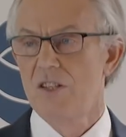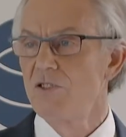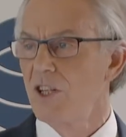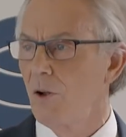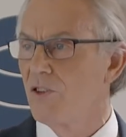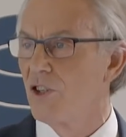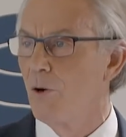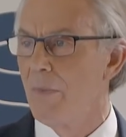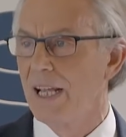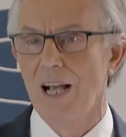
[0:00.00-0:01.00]

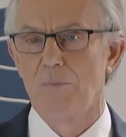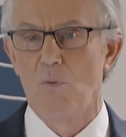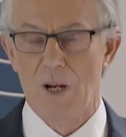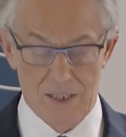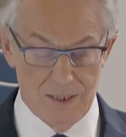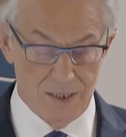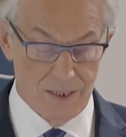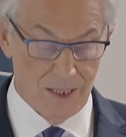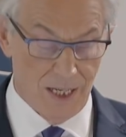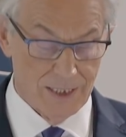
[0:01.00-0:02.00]
sociological makeup of Western
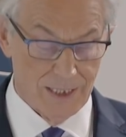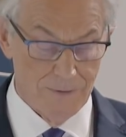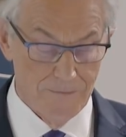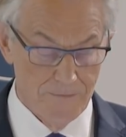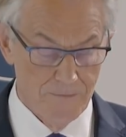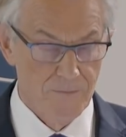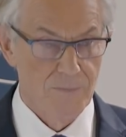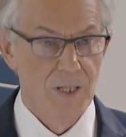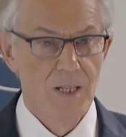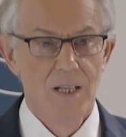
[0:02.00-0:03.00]
society,
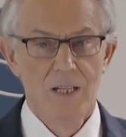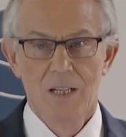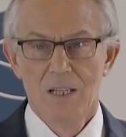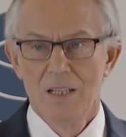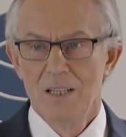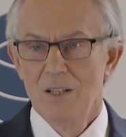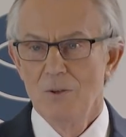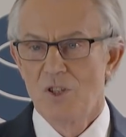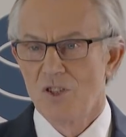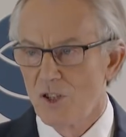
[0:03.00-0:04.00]

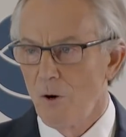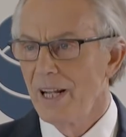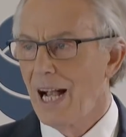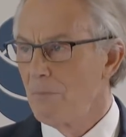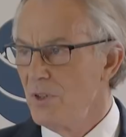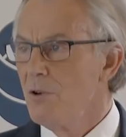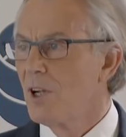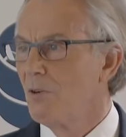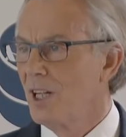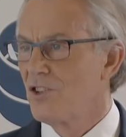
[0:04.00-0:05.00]
which is throwing up new
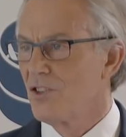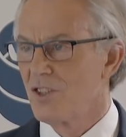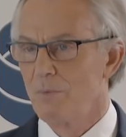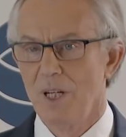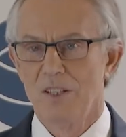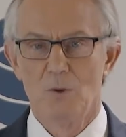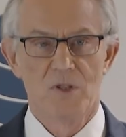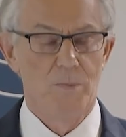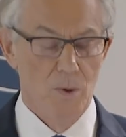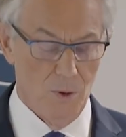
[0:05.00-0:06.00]
coalitions of political
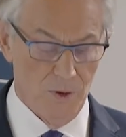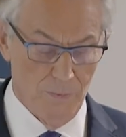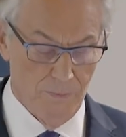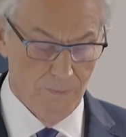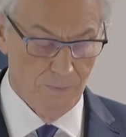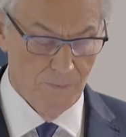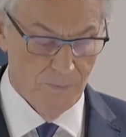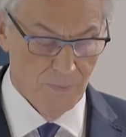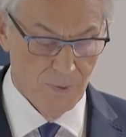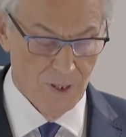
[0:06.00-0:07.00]
support.
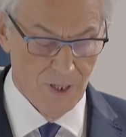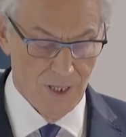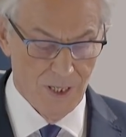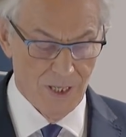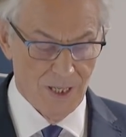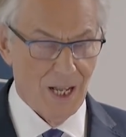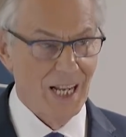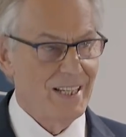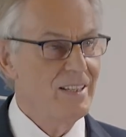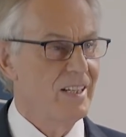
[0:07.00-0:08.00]

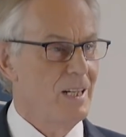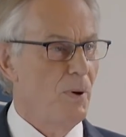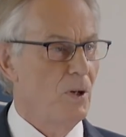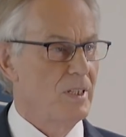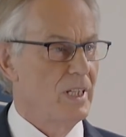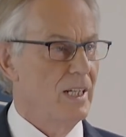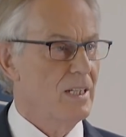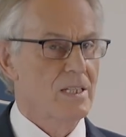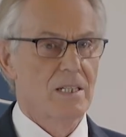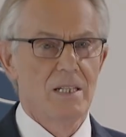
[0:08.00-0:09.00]
Identity
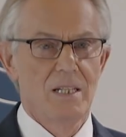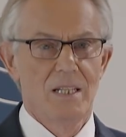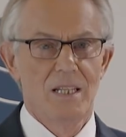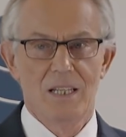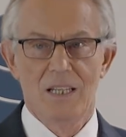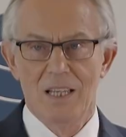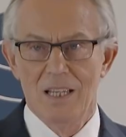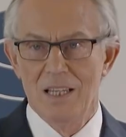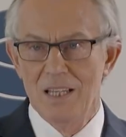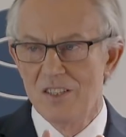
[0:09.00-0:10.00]
politics
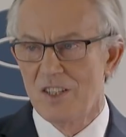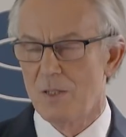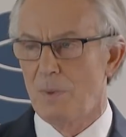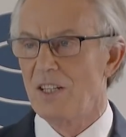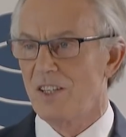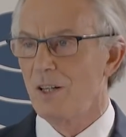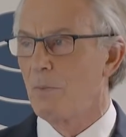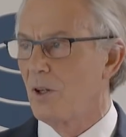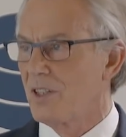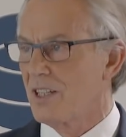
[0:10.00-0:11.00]
is displacing the
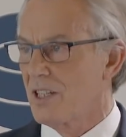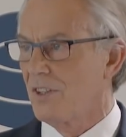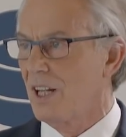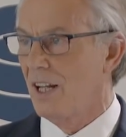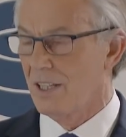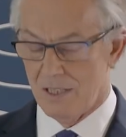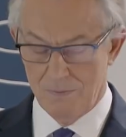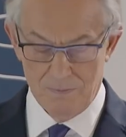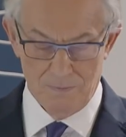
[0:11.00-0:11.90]
politics of class.